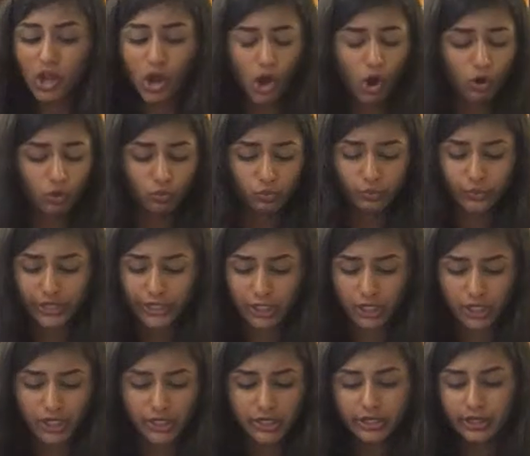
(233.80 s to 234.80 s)
Oh,
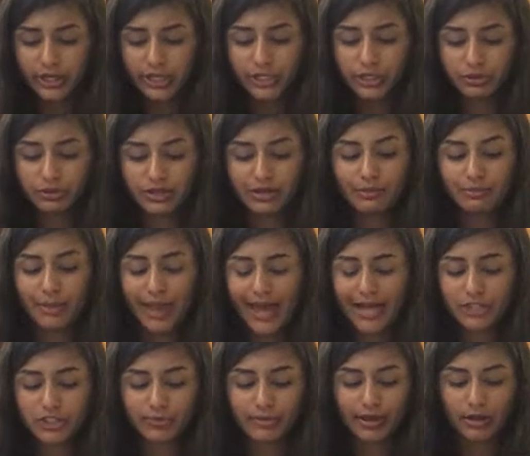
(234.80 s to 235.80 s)
reader, you can
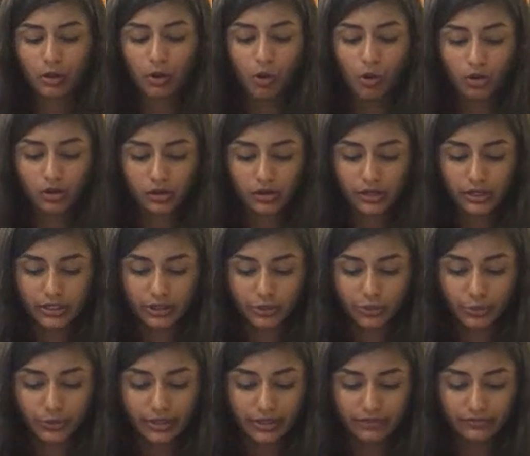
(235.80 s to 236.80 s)
imagine my horror and
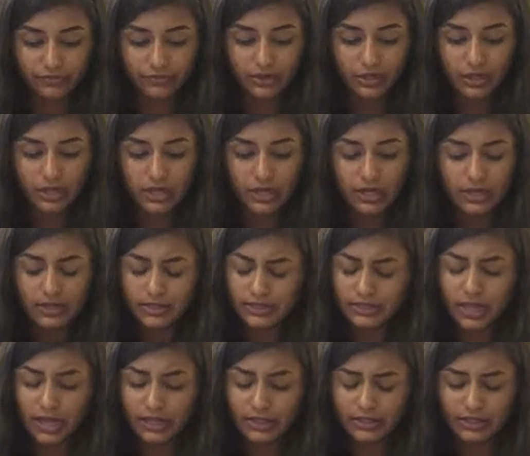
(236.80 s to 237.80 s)
grief.
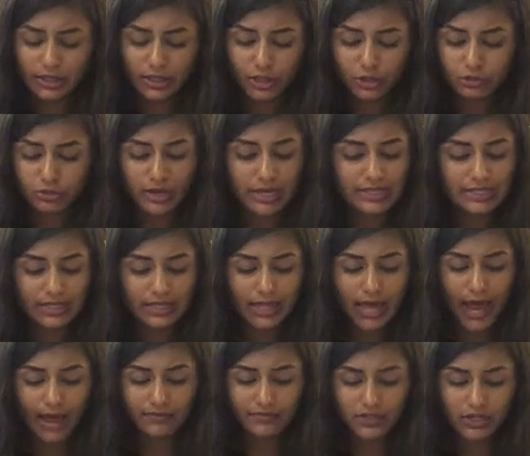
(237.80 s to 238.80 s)
Suddenly the crazy
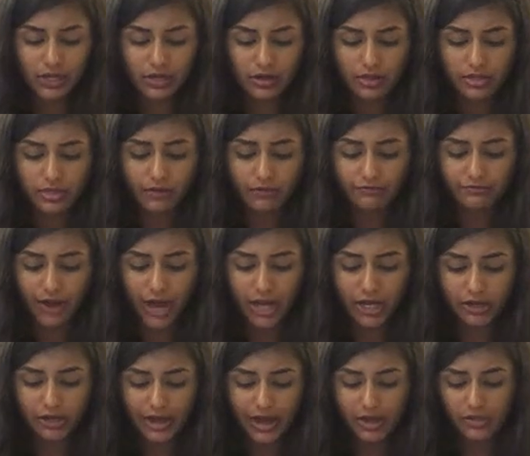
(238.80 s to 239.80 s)
laughter, the
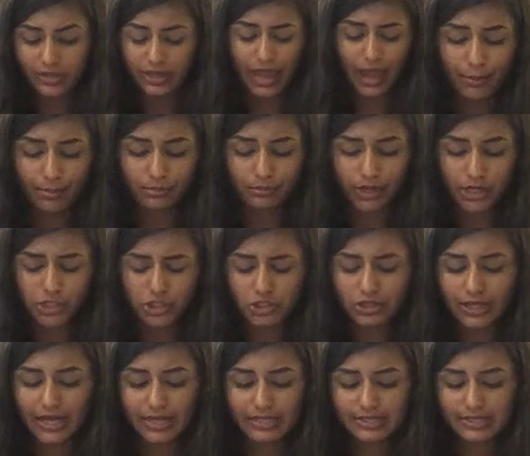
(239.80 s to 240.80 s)
fire, and
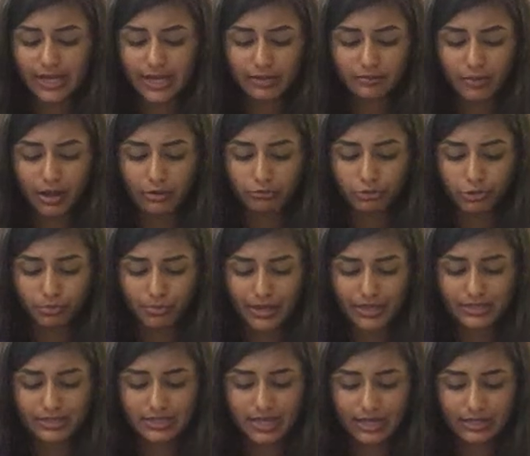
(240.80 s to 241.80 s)
apparition last night in my room
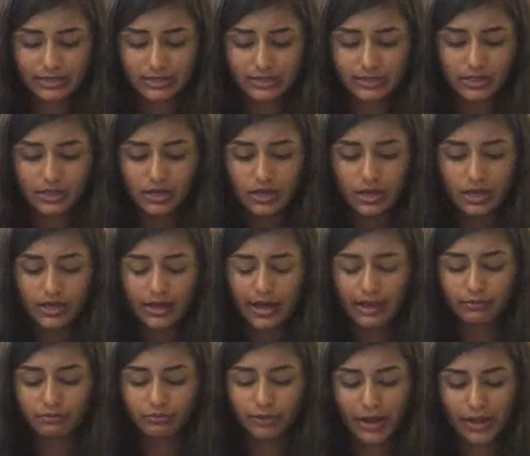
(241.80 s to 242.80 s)
made sense.
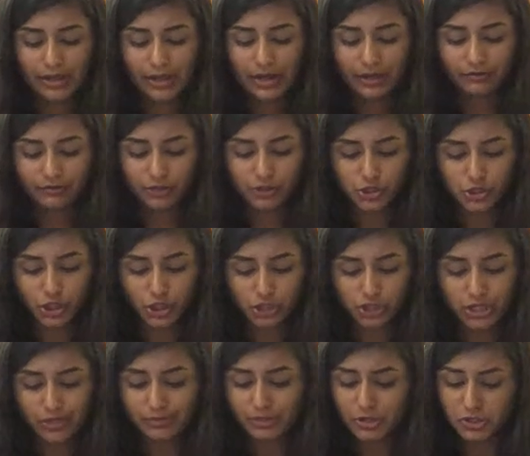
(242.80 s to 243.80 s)
I ran out of the
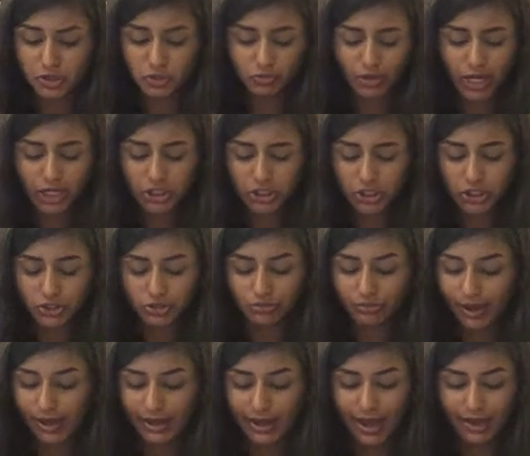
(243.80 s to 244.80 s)
church, and Mr. Rochester
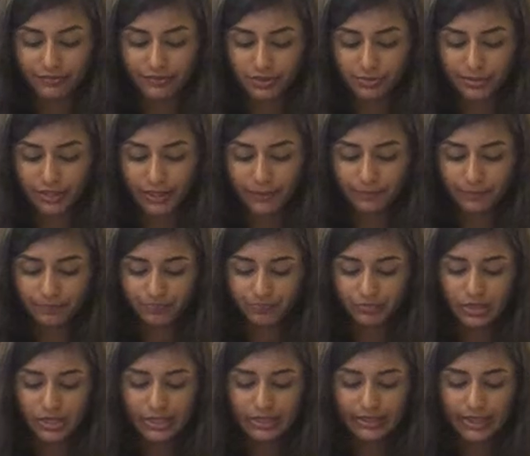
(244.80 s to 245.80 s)
ran after me.
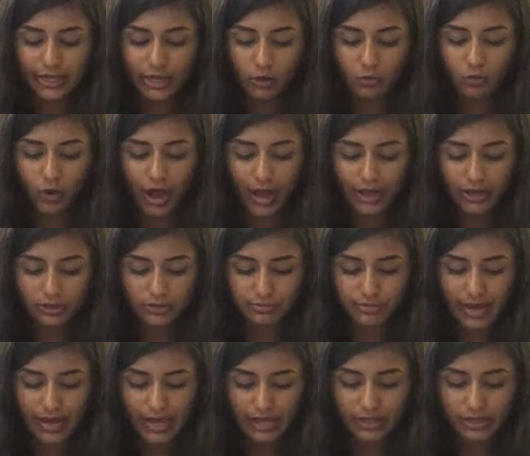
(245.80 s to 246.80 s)
Like a wild
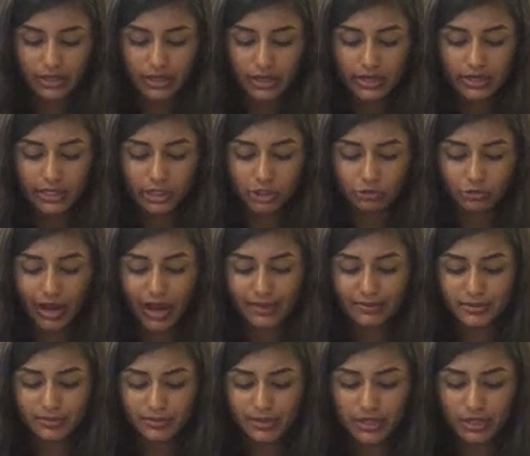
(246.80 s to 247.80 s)
man, he
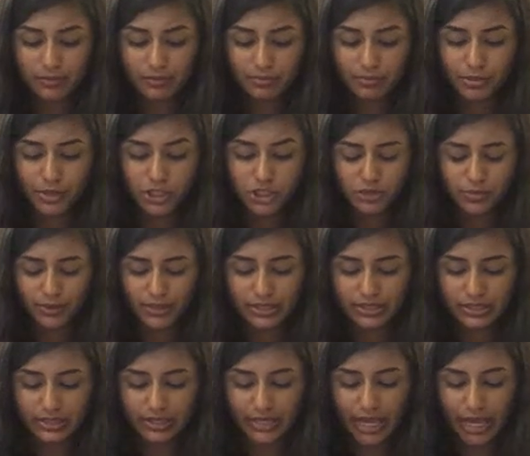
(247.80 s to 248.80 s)
grabbed me, pushed me
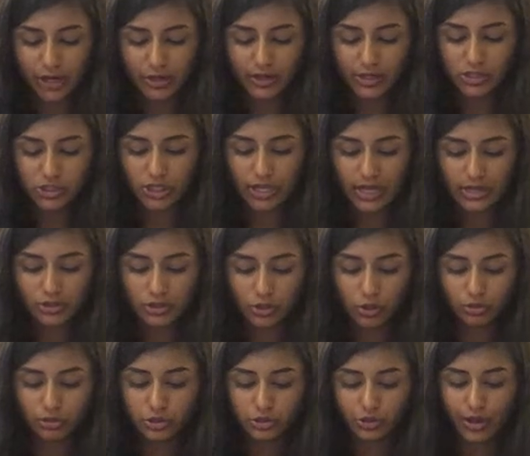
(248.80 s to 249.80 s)
into the carriage, and
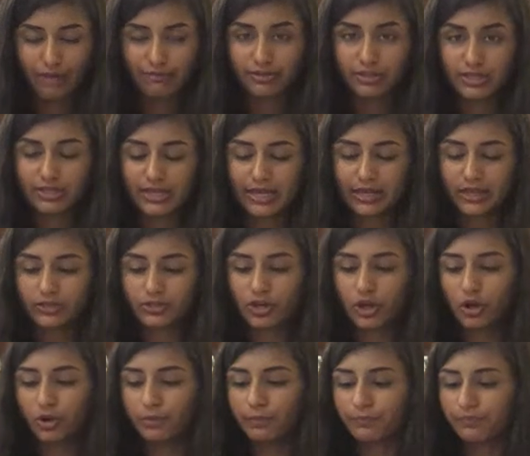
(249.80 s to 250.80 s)
told the driver to take us
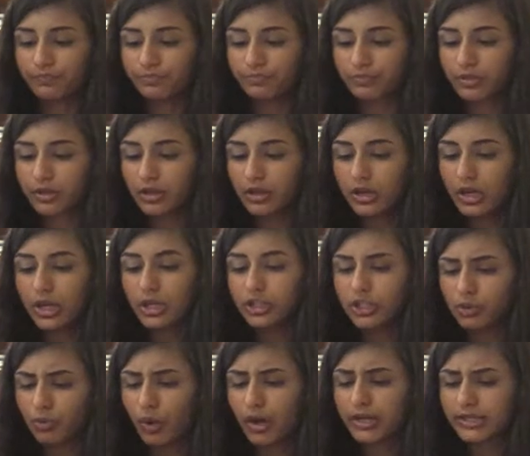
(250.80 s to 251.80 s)
home.
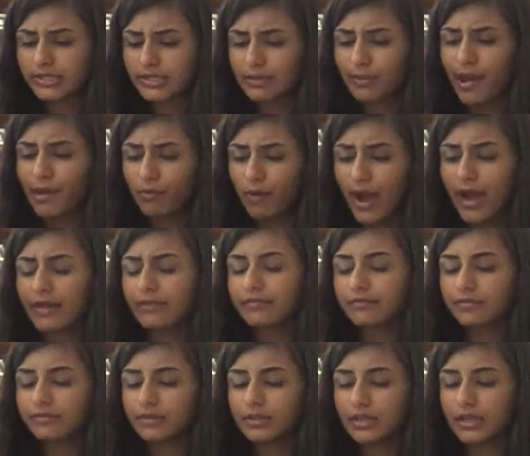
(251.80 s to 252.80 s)
"You want to see my wife?"
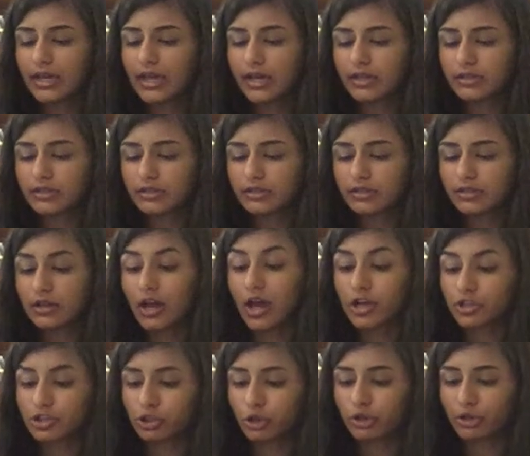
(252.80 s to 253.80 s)
he asked.
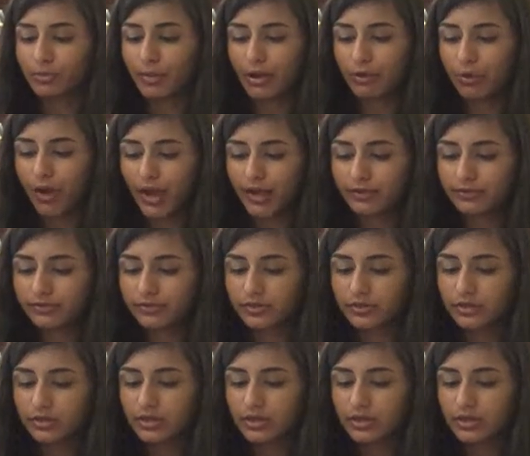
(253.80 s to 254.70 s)
"I'll show you my wife."